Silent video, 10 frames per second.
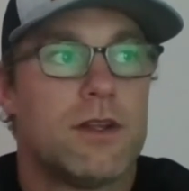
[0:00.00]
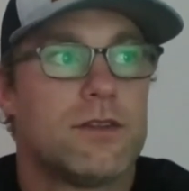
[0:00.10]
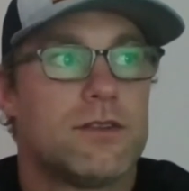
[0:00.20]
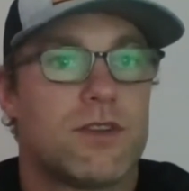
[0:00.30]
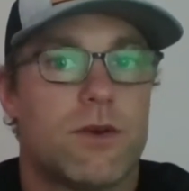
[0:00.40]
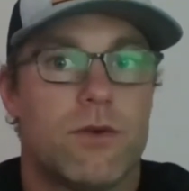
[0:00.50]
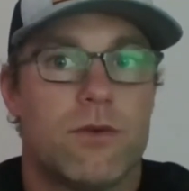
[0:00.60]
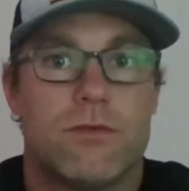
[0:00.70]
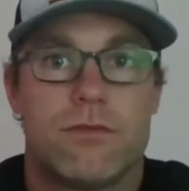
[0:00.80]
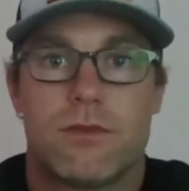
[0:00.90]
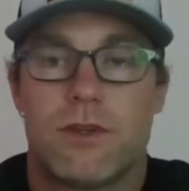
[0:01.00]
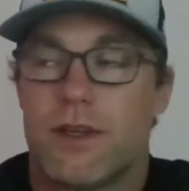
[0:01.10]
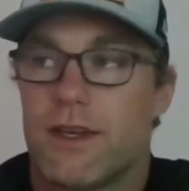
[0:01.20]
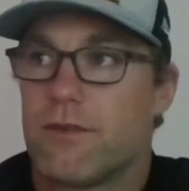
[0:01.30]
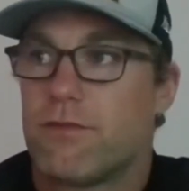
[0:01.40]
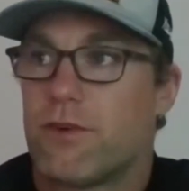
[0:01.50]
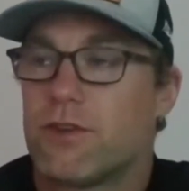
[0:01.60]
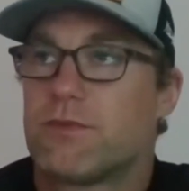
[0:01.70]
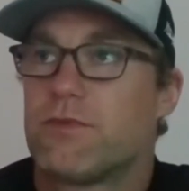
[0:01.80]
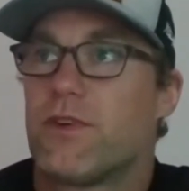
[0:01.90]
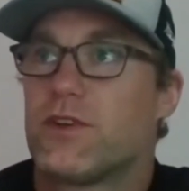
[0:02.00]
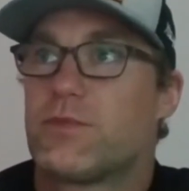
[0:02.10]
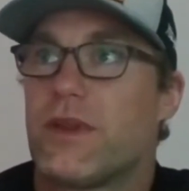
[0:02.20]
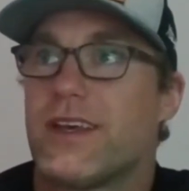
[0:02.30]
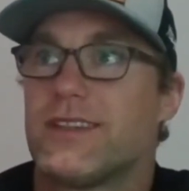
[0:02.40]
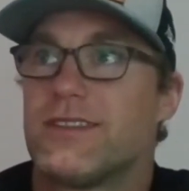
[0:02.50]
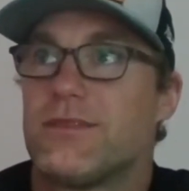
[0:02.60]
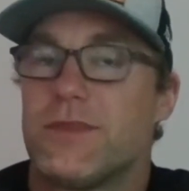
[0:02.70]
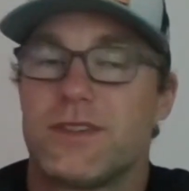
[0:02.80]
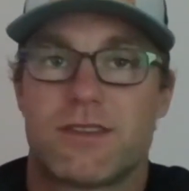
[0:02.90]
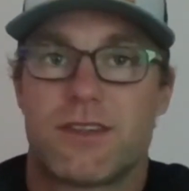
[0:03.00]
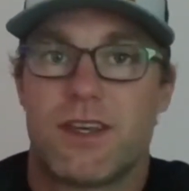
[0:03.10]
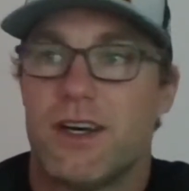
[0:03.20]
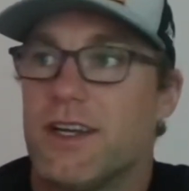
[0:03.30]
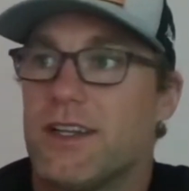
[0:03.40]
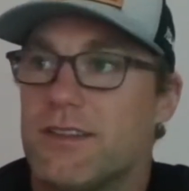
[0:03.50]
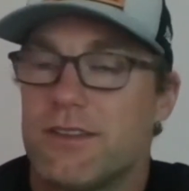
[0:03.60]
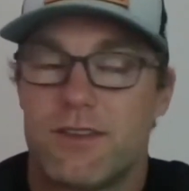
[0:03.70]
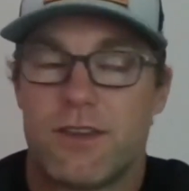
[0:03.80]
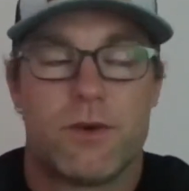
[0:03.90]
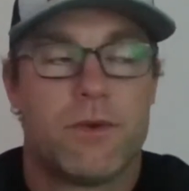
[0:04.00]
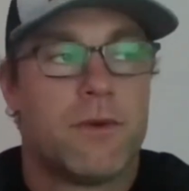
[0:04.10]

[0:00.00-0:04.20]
So, he had the first place and then missed cut. So